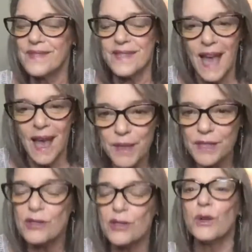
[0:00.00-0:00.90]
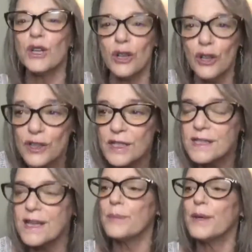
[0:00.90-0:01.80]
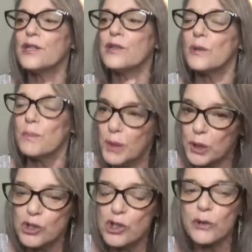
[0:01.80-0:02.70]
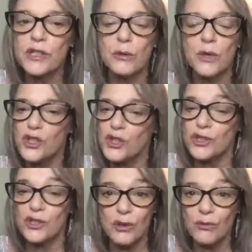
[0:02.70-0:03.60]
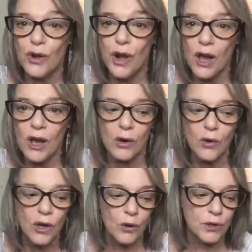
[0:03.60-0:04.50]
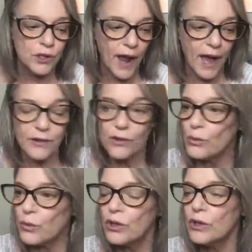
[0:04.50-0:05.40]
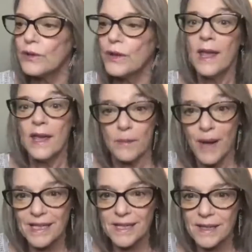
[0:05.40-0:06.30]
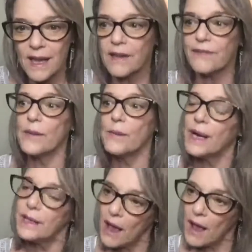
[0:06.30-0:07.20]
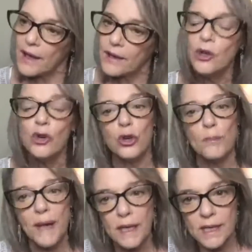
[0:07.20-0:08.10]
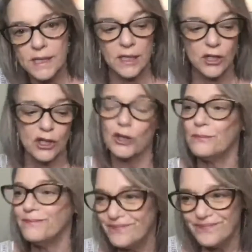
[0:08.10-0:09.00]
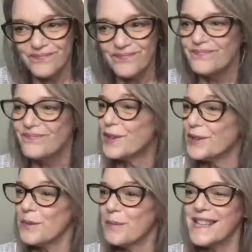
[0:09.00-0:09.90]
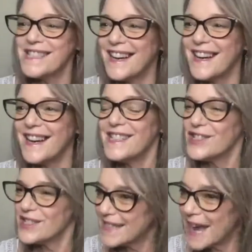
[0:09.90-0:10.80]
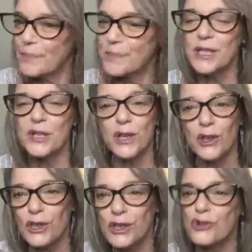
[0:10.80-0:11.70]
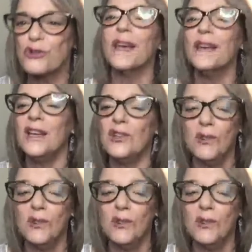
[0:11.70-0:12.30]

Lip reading: Tap into it. Learn to tap into it. Build your intuition so you know when you're out in the world. Am I safe? Am I not? Who am I listening to? You're your best guide. Just tap into it. You can train it.